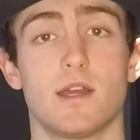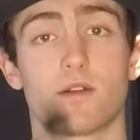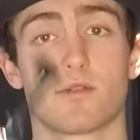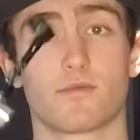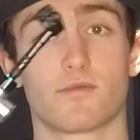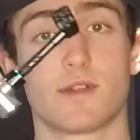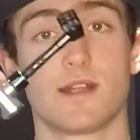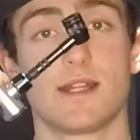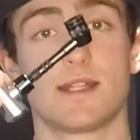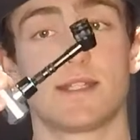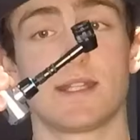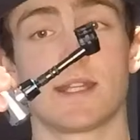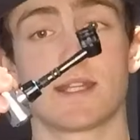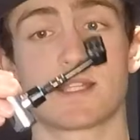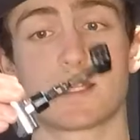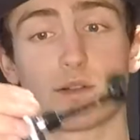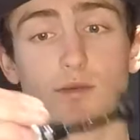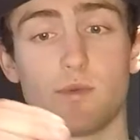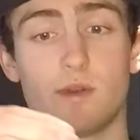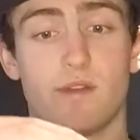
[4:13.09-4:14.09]
rear
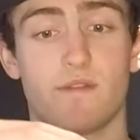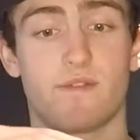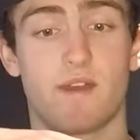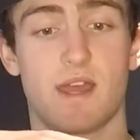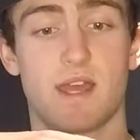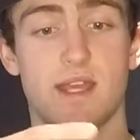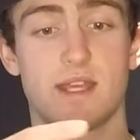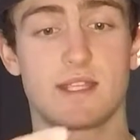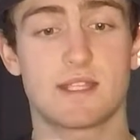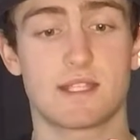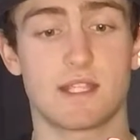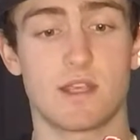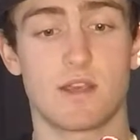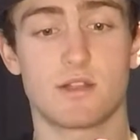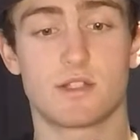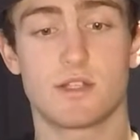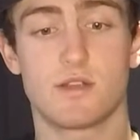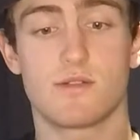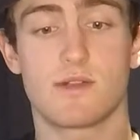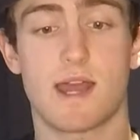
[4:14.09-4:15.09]
disc with a
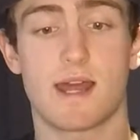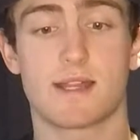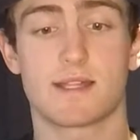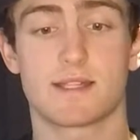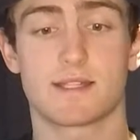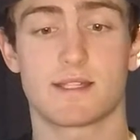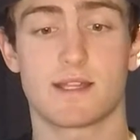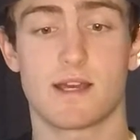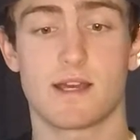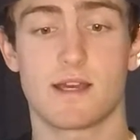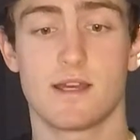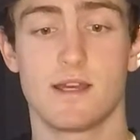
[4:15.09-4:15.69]
CO2 canister